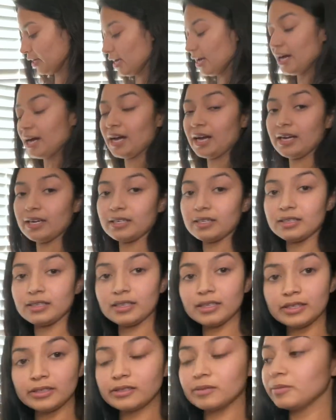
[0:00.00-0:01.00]
add a
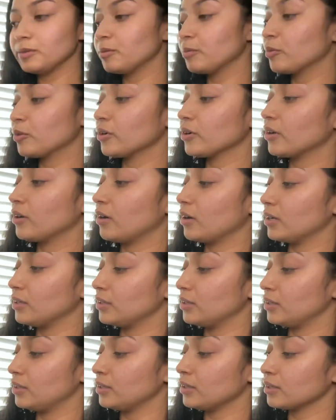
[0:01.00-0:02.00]
little bit more
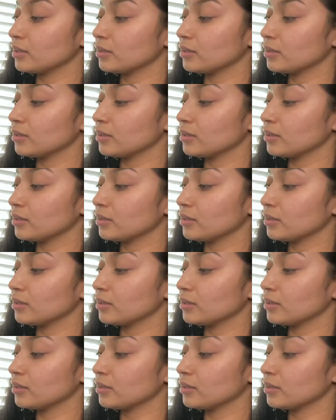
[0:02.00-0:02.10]
garlic,